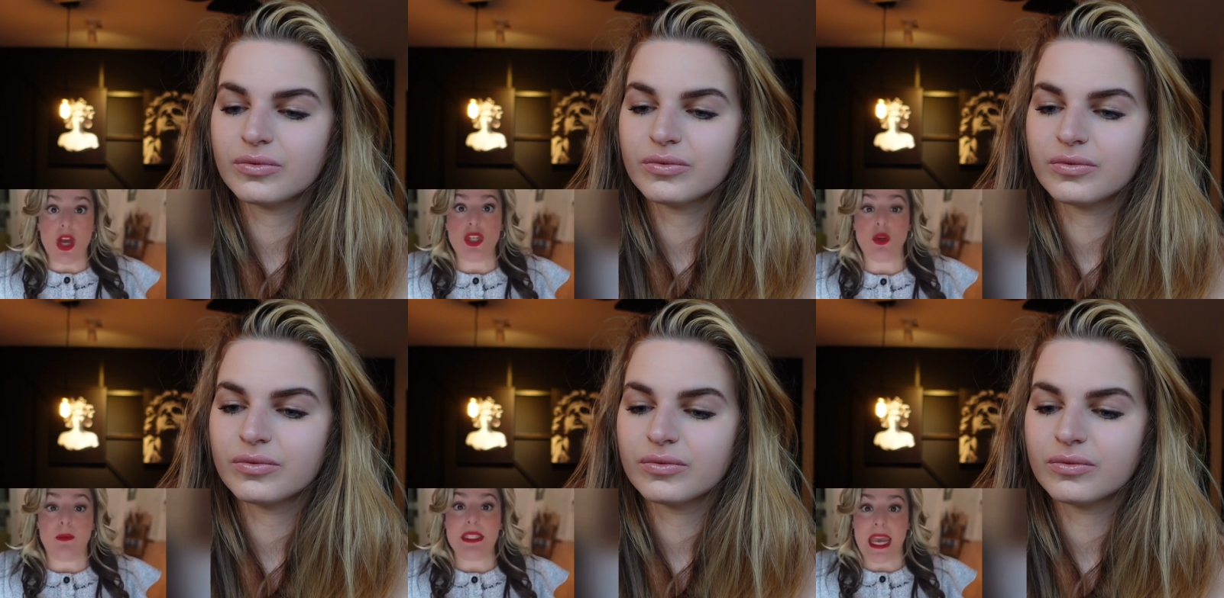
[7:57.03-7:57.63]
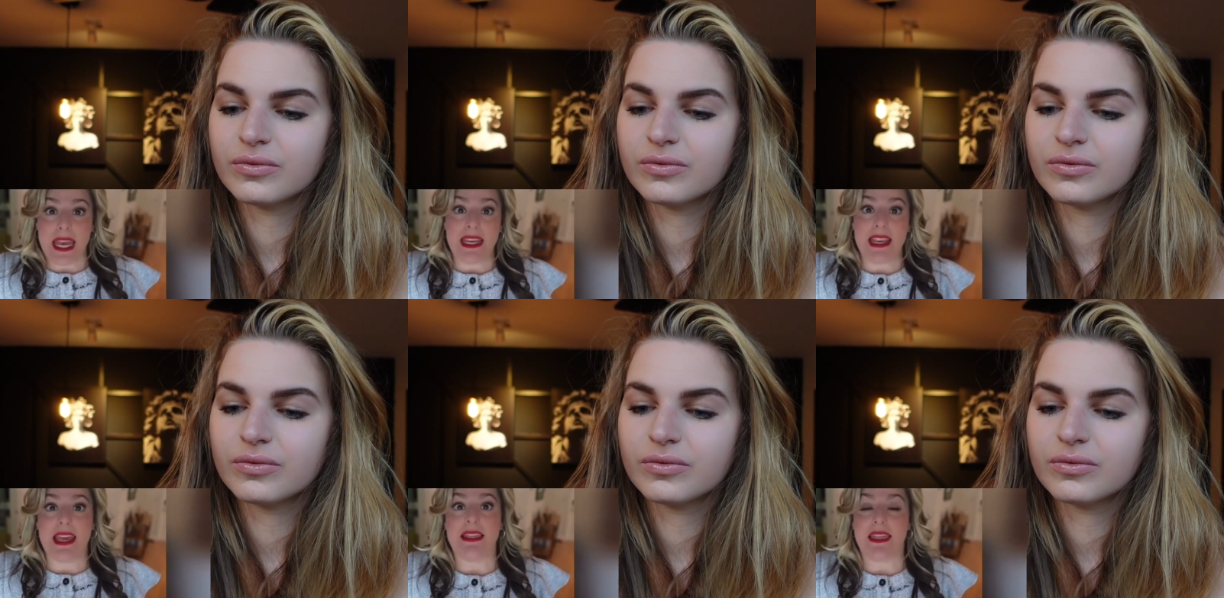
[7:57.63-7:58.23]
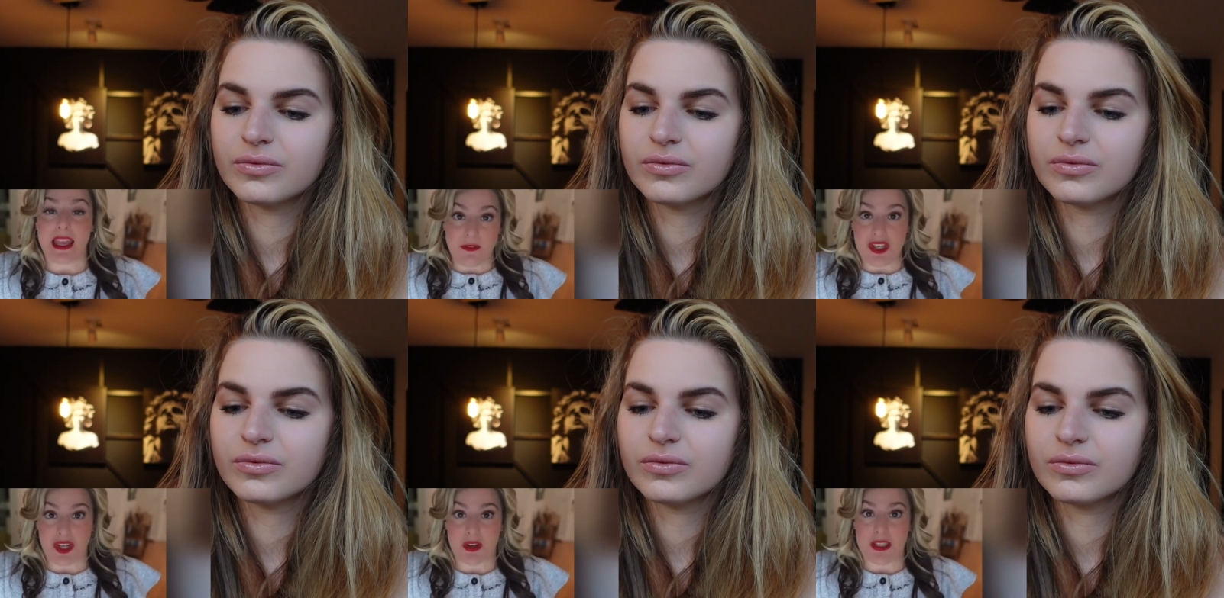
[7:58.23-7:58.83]
Speaker 1: to obtain a life
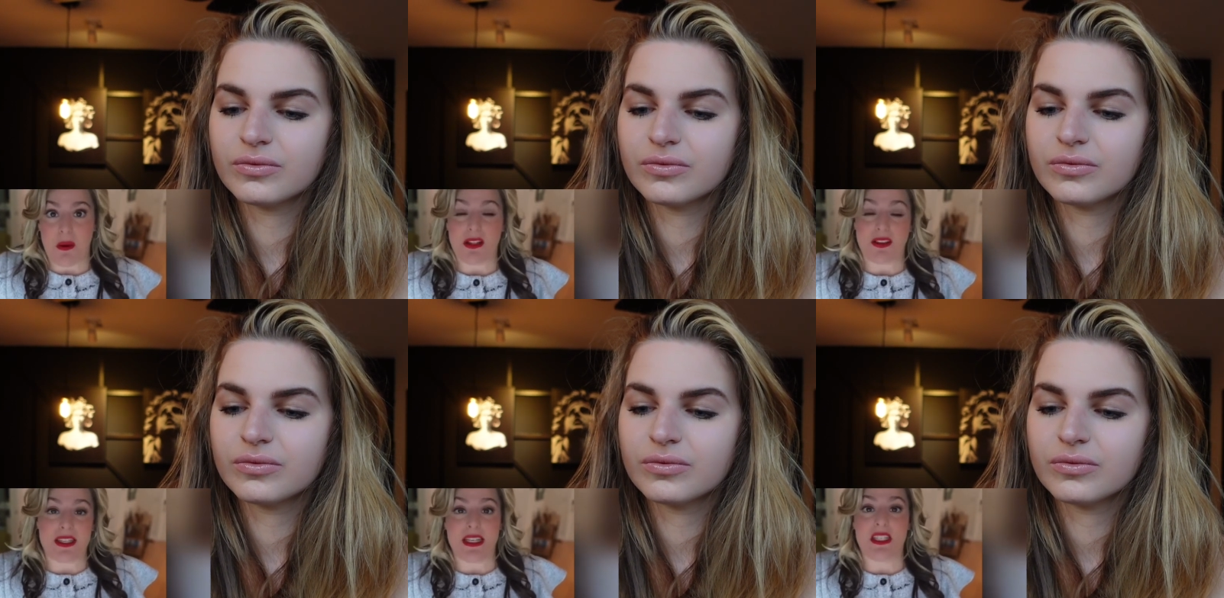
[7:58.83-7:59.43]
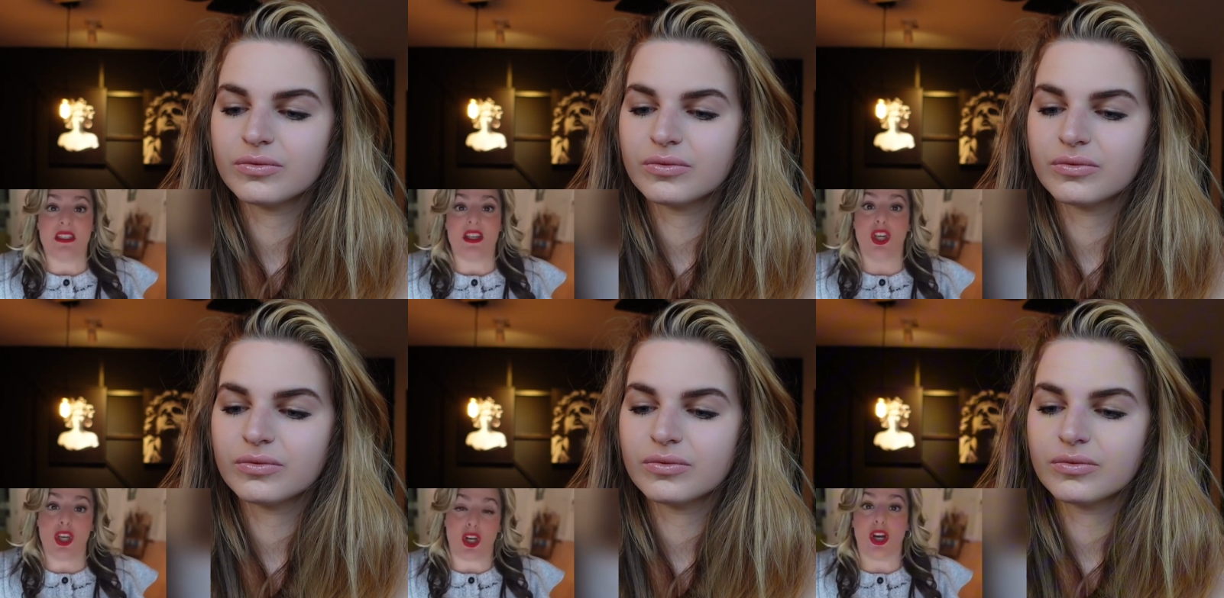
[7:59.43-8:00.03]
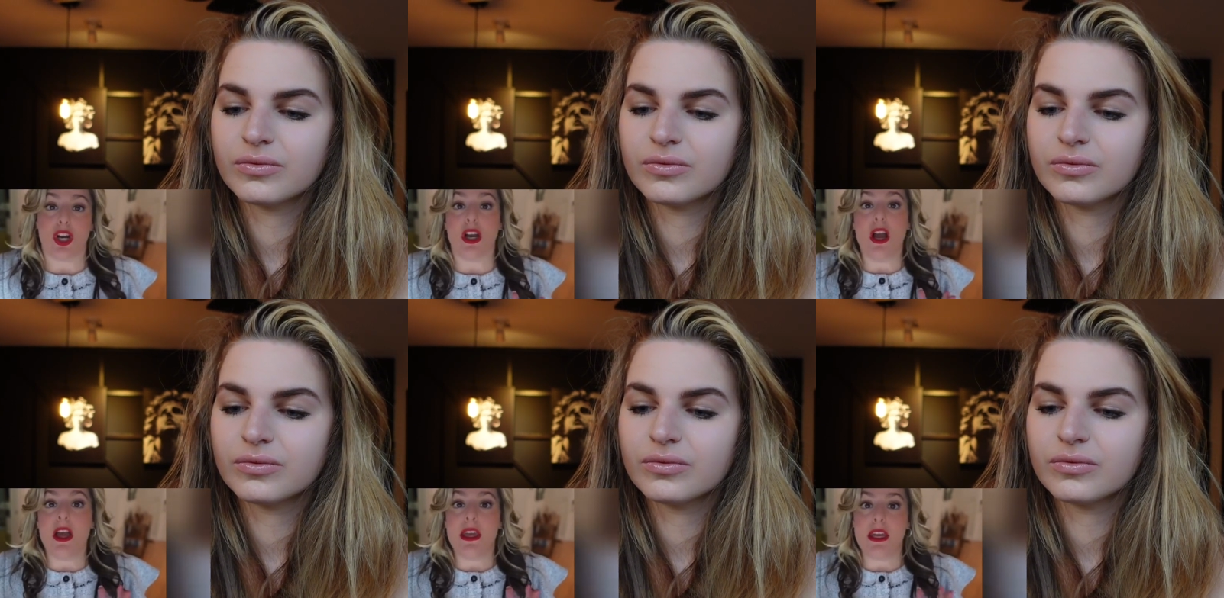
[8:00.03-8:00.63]
insurance policy to secure
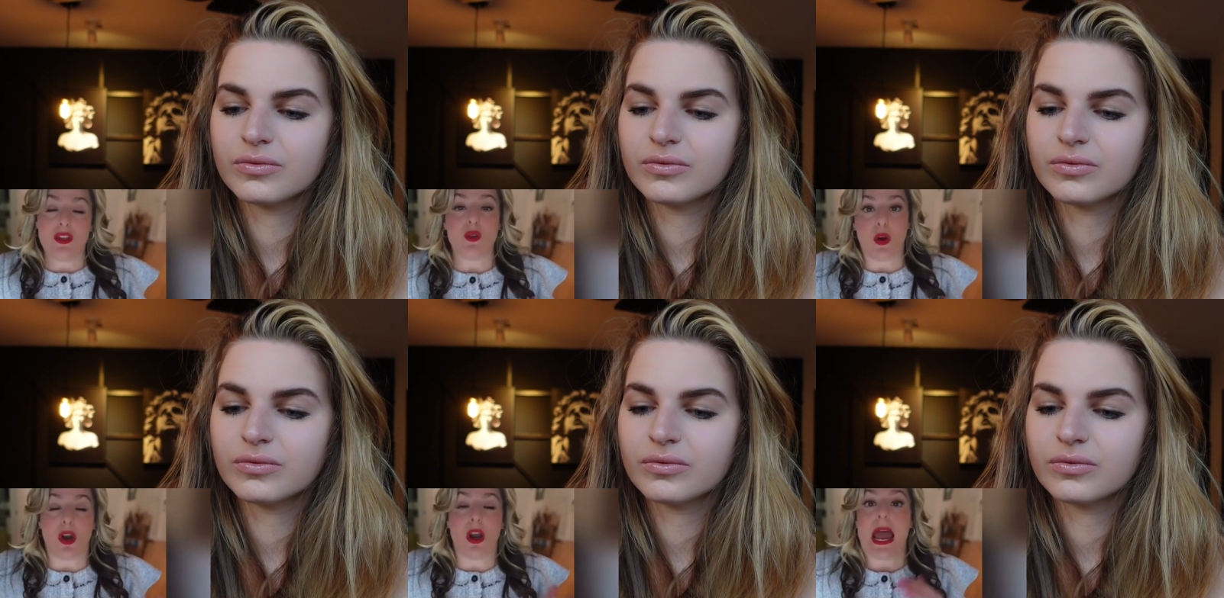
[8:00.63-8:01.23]
his or her